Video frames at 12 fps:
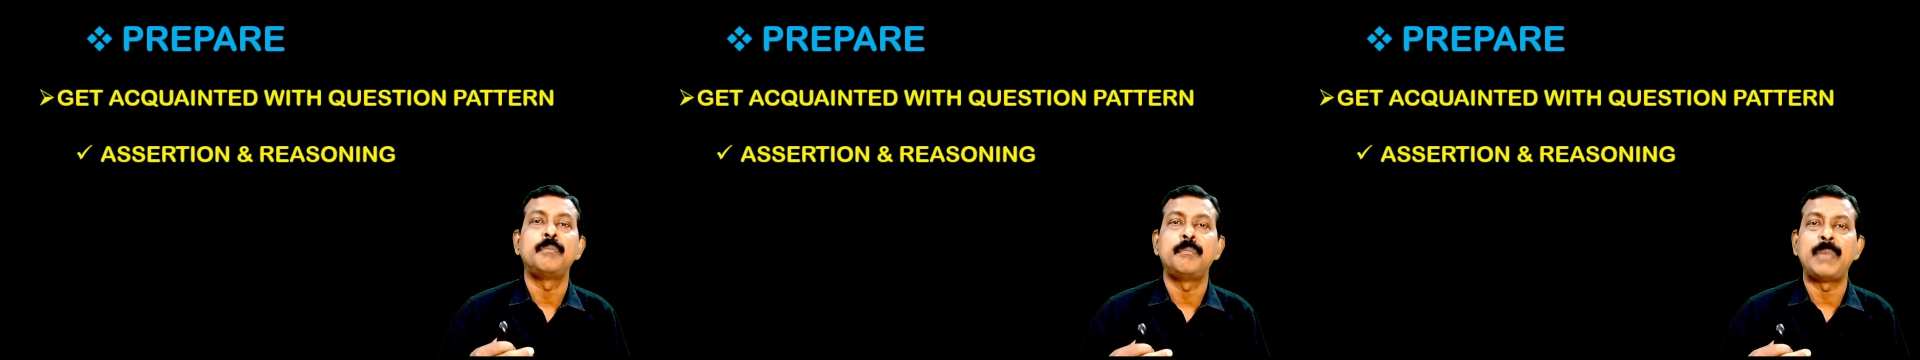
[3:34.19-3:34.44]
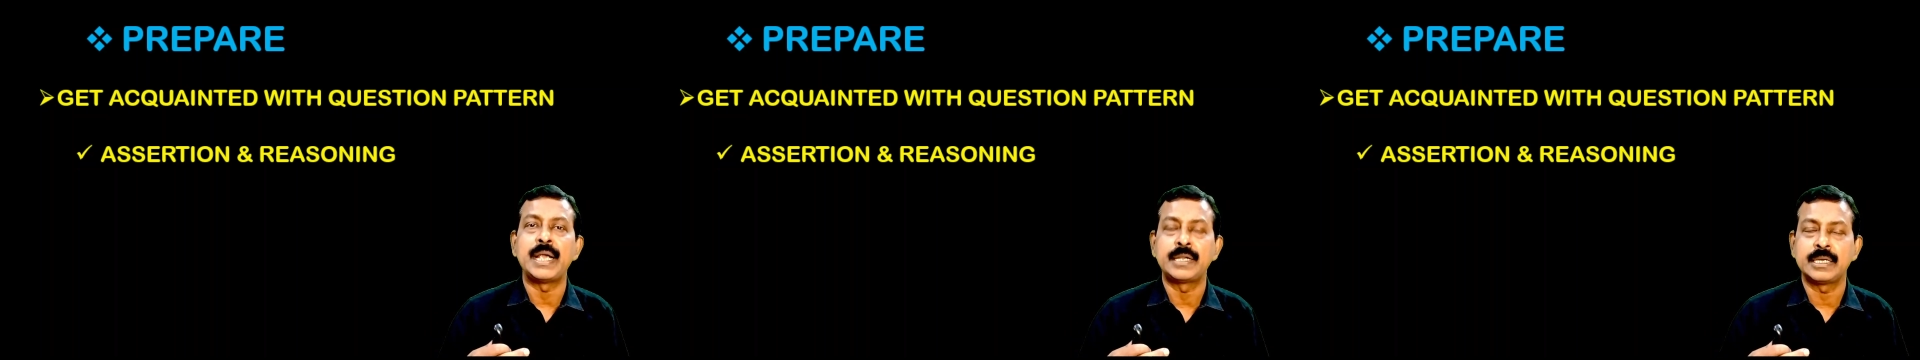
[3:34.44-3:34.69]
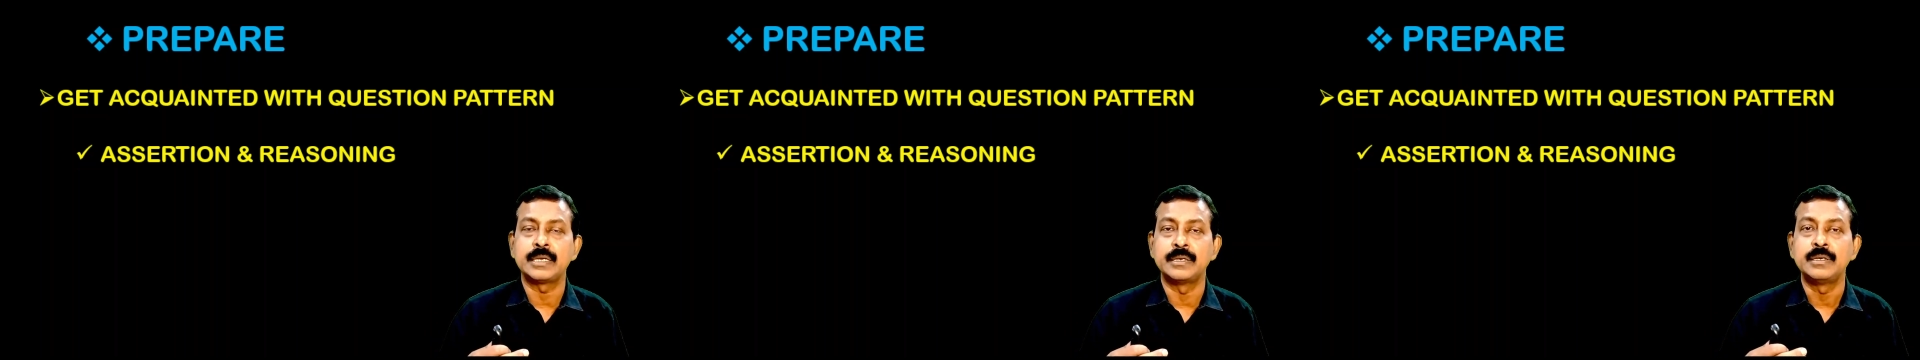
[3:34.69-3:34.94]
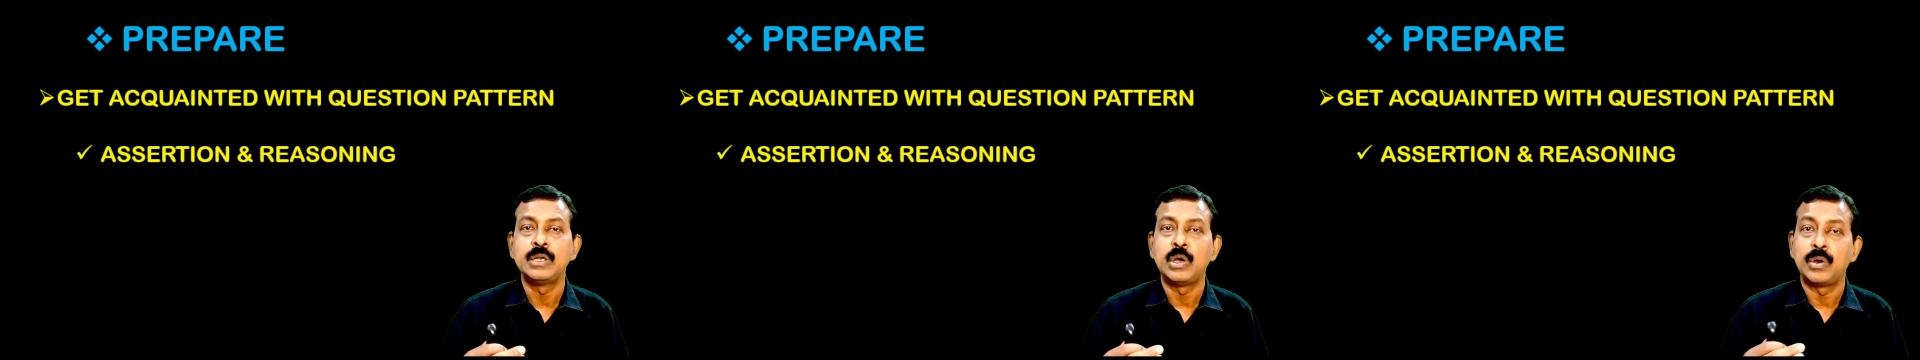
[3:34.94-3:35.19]

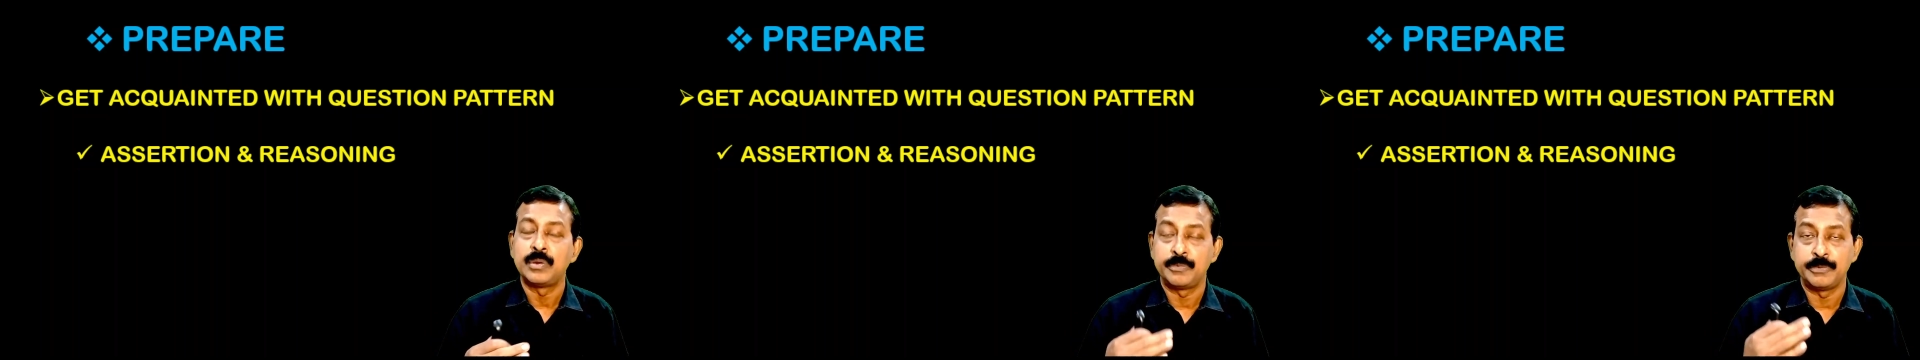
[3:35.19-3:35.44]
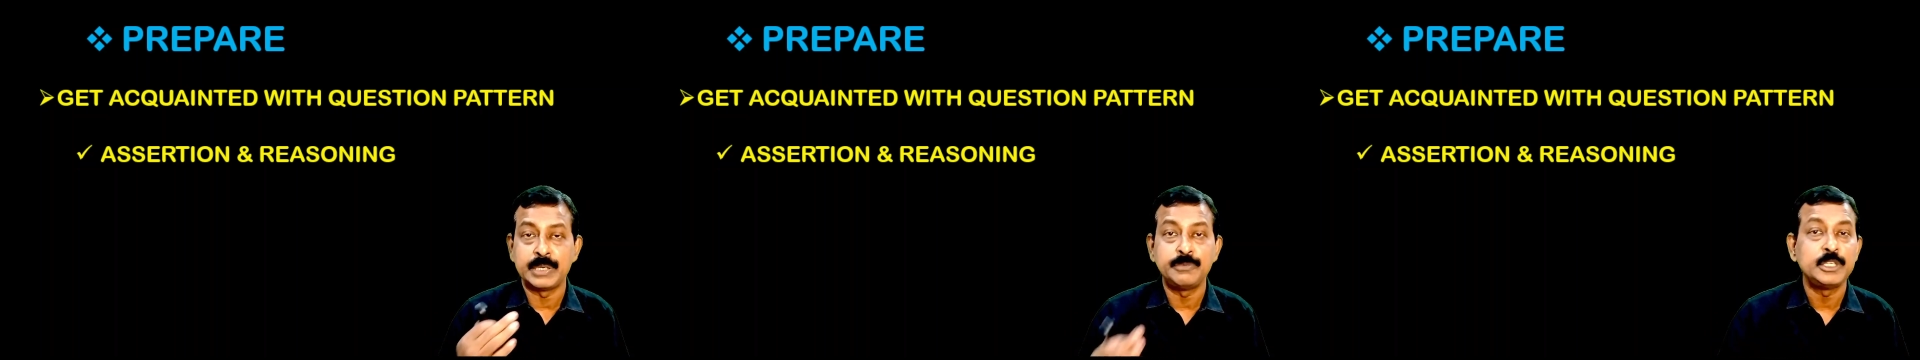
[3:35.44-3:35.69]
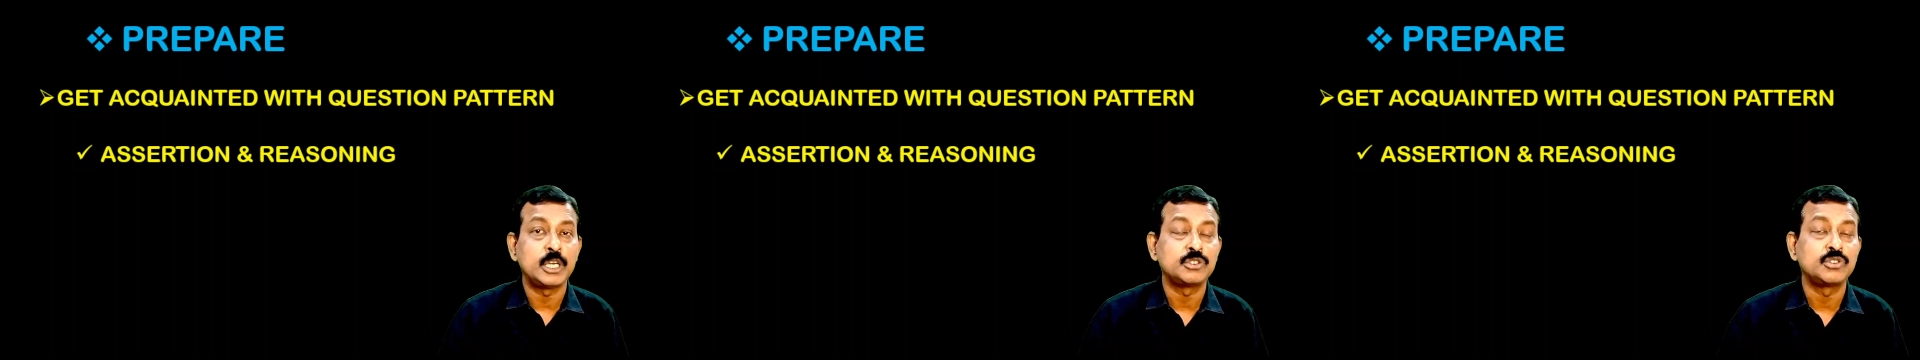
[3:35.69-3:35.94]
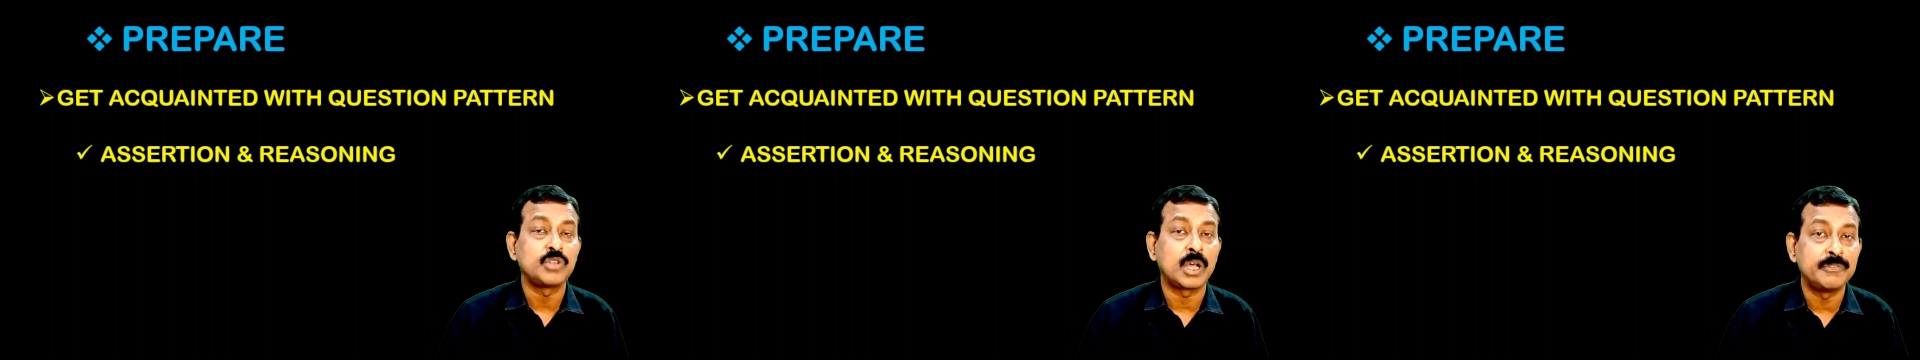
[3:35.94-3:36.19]
pattern when we are
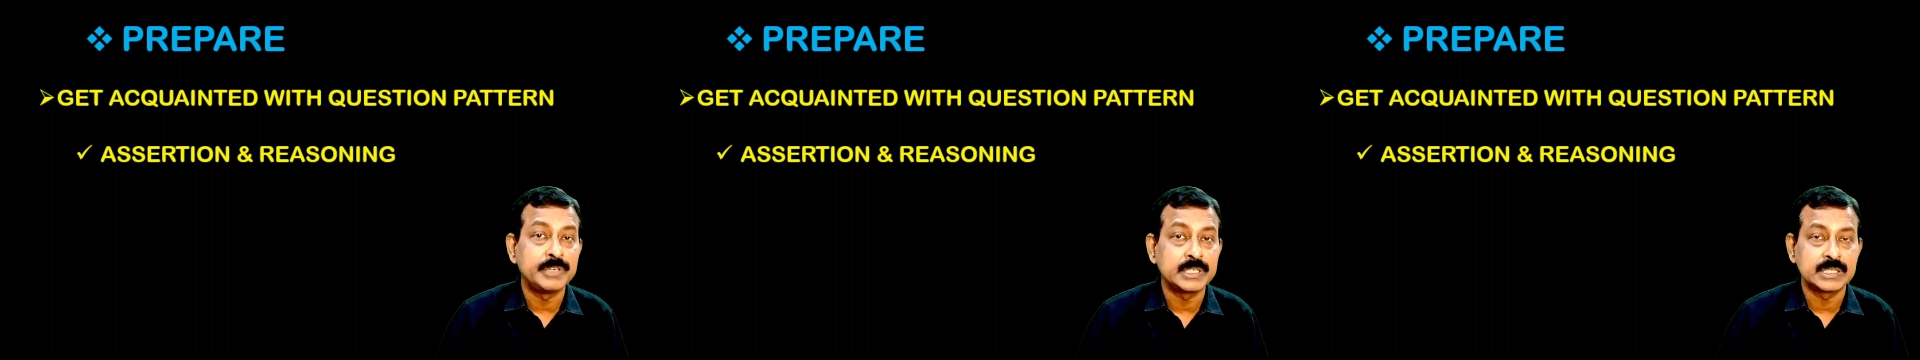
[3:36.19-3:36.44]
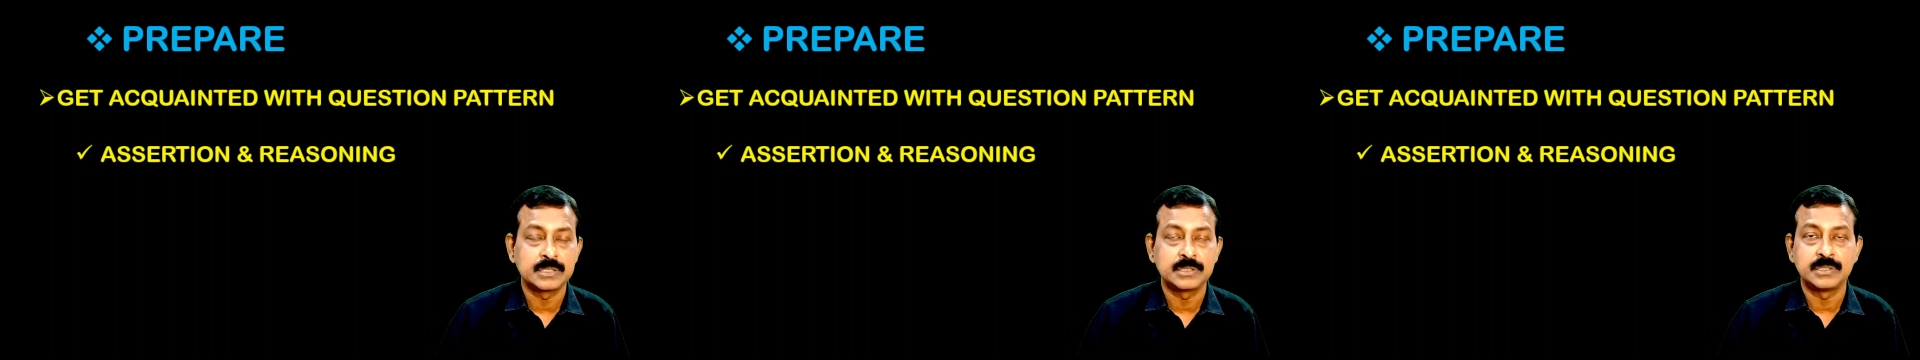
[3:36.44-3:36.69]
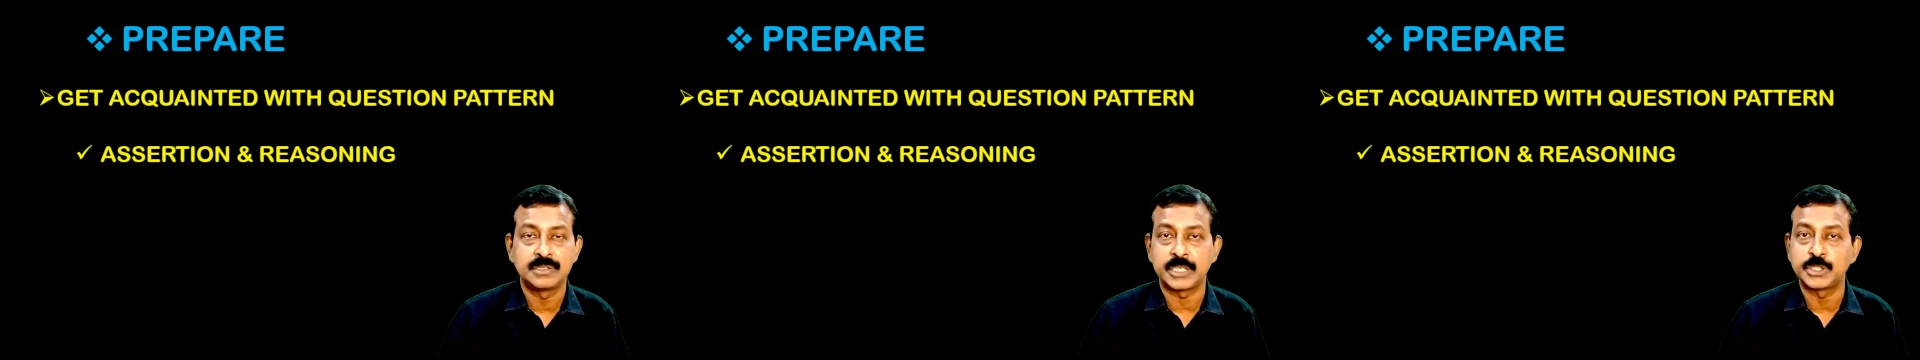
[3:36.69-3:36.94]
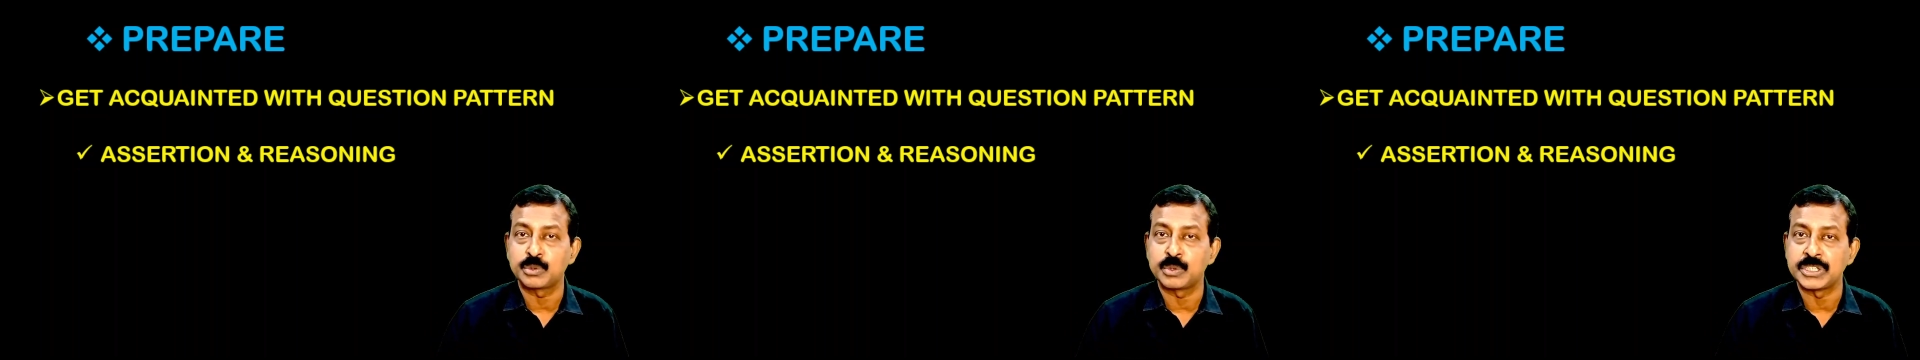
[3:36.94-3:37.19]
solving
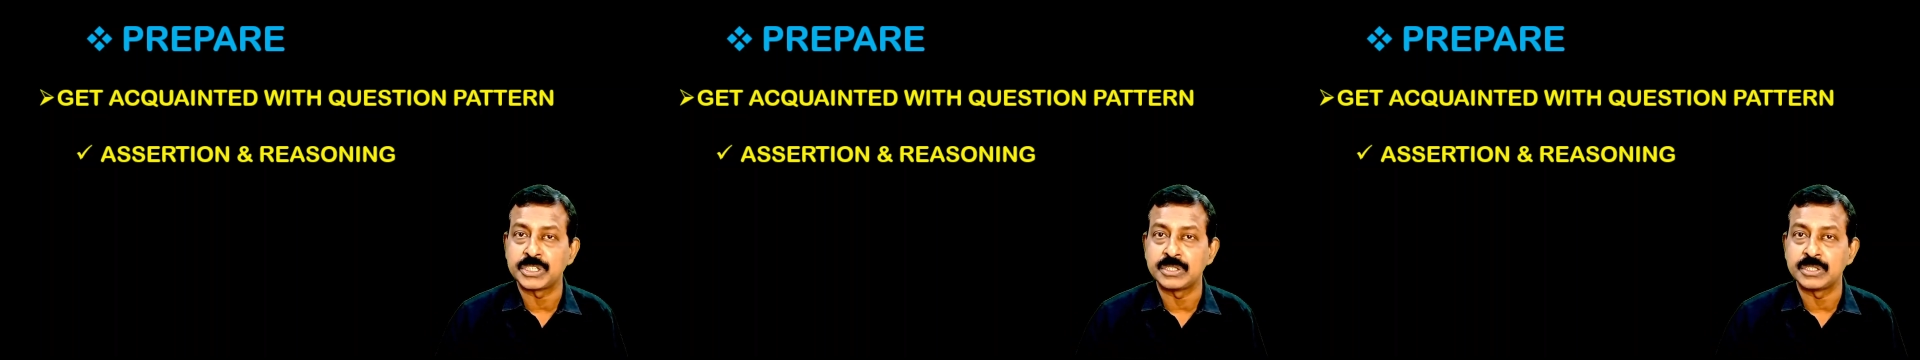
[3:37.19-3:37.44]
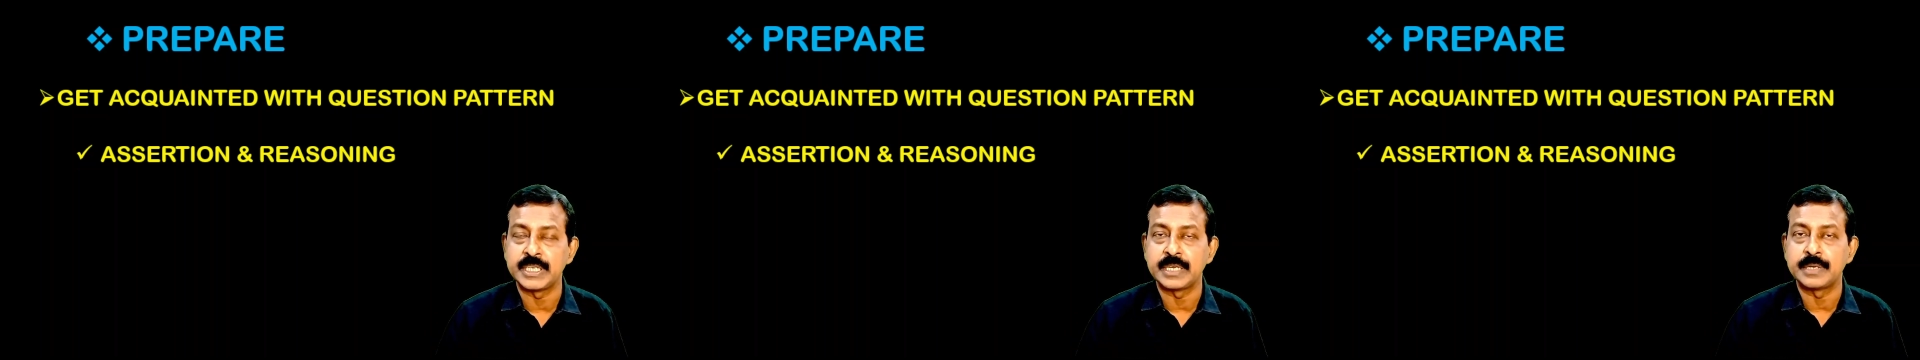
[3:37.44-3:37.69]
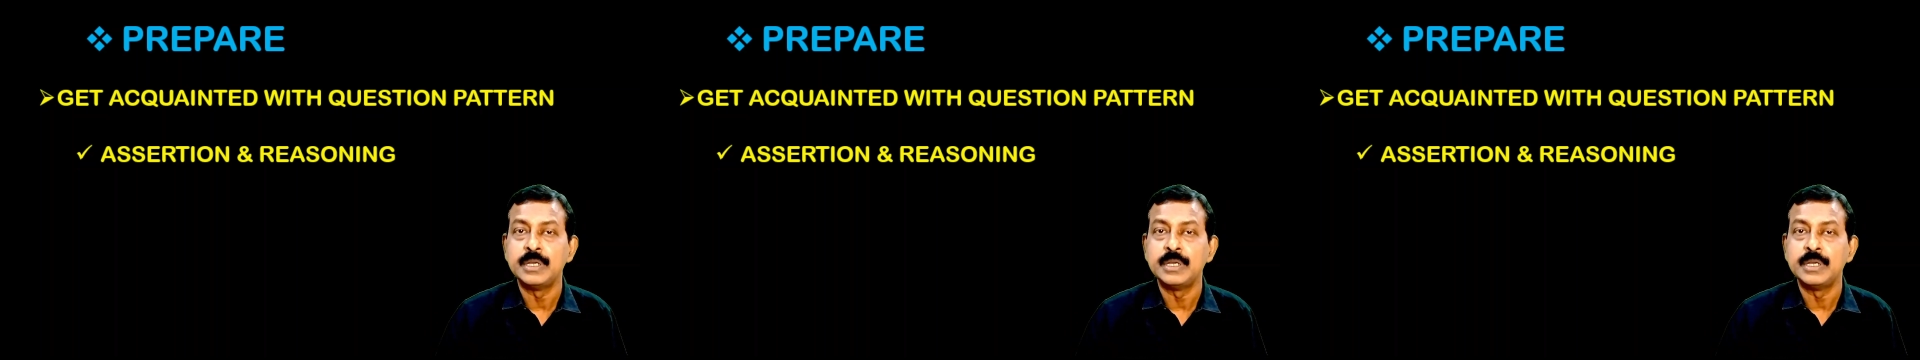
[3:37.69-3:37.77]
such questions there.